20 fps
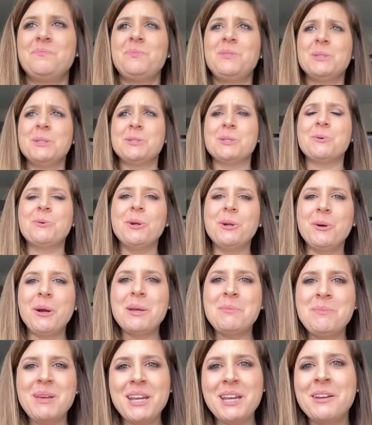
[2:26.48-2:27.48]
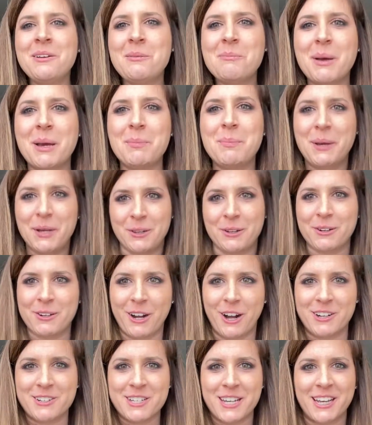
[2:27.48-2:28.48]
So what do I mean by pillar
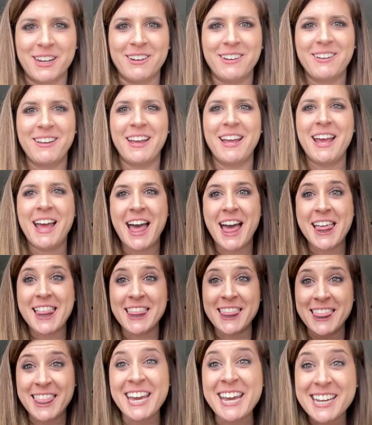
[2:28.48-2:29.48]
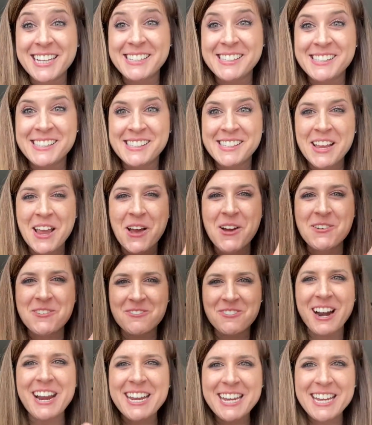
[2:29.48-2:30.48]
content? This
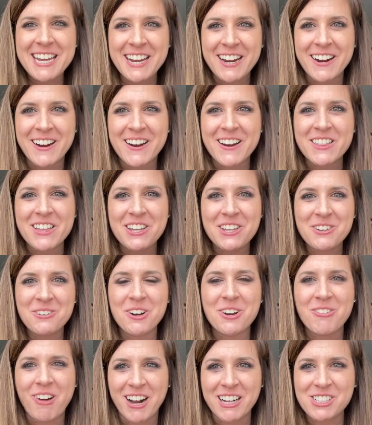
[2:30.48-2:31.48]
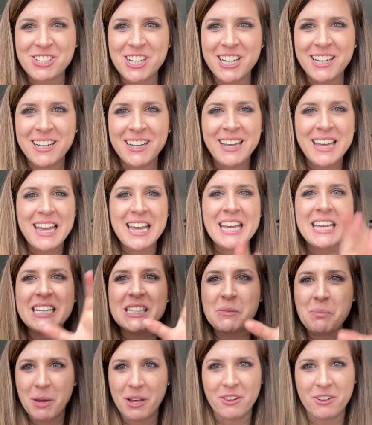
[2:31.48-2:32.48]
right here that you are watching
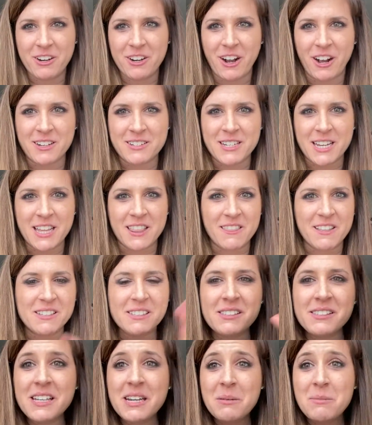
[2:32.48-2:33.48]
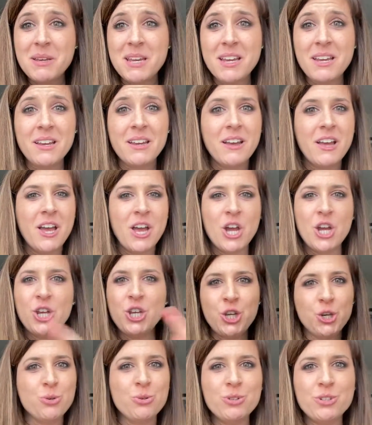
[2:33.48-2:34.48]
is pillar content. This is going to be
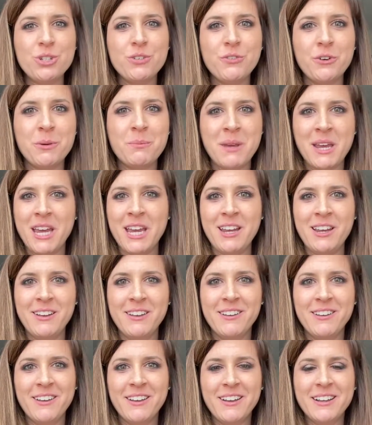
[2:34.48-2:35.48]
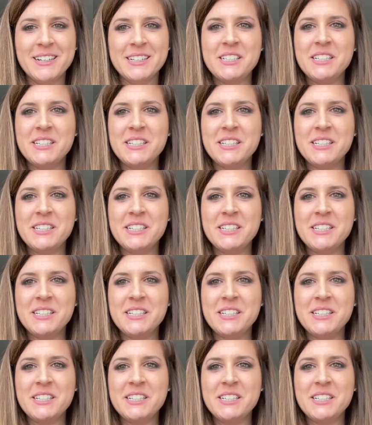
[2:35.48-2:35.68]
huge for me to